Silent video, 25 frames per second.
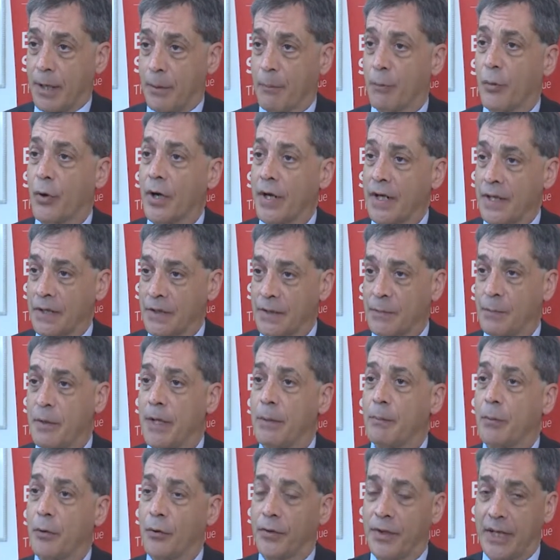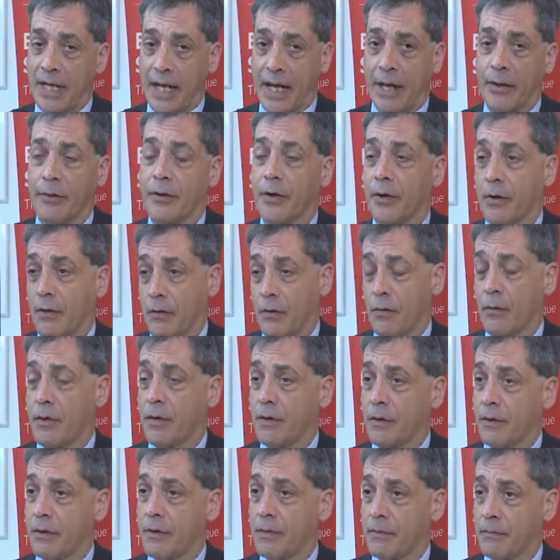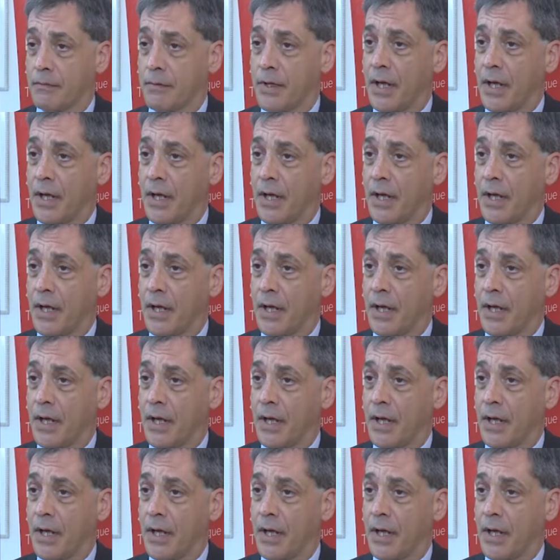It brings people together in order